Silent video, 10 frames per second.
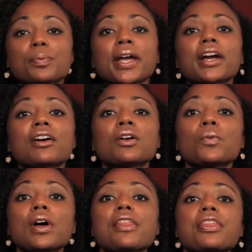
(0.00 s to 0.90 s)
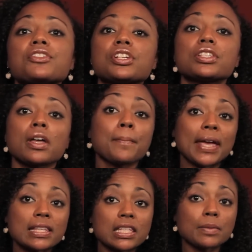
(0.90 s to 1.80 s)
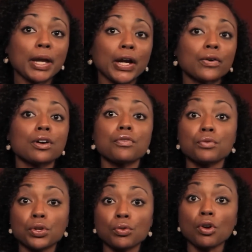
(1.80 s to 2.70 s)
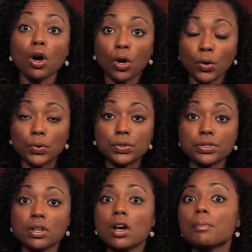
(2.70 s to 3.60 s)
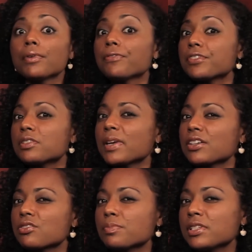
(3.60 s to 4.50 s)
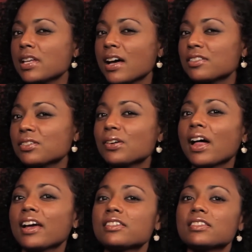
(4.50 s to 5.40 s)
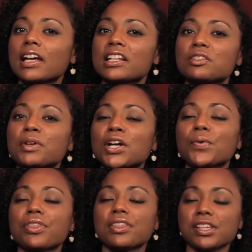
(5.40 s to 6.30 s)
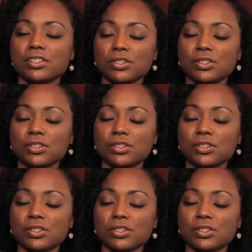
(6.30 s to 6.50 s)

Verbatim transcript: pair it with just a basic pair of nude hose. But for some extra pizzazz, I decided to pair it with these